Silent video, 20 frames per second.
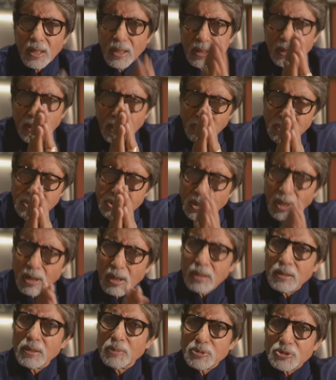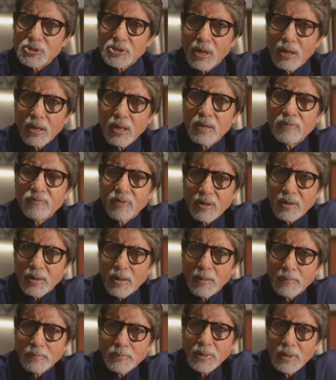Namaskar, namaskara,
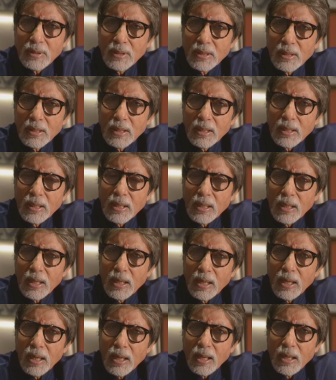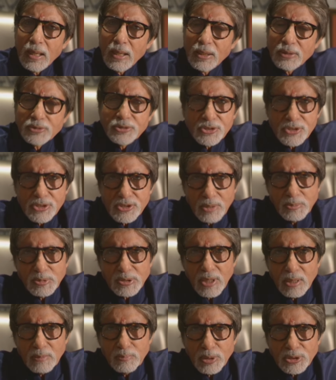vanakkam. Uh, this is
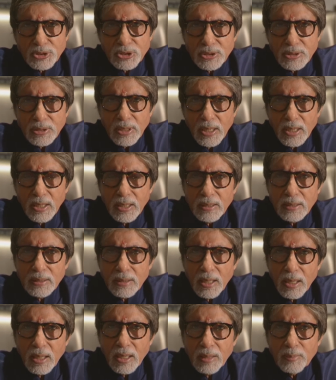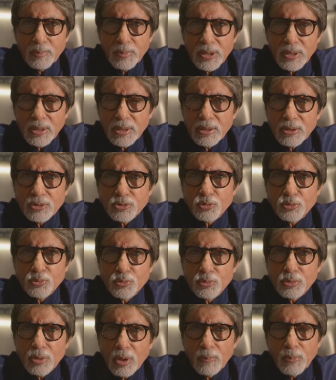Amitabh Bachchan, and I'm here
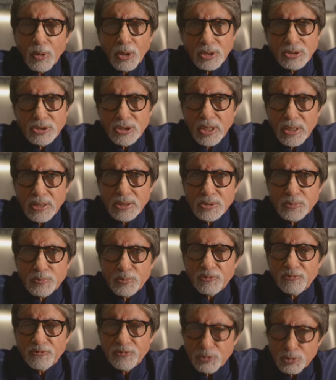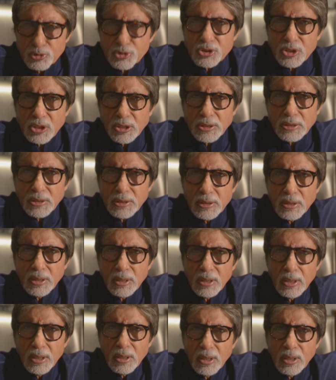to apologize profusely
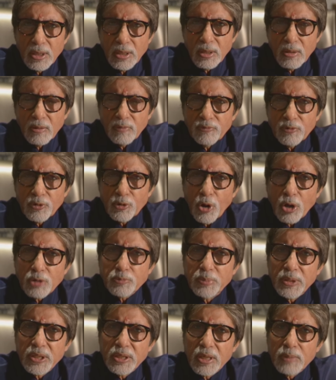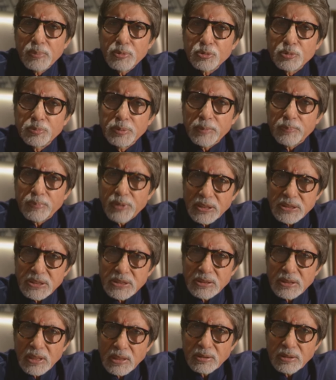for not being able to be
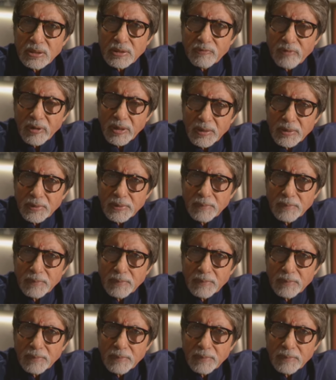present at the event.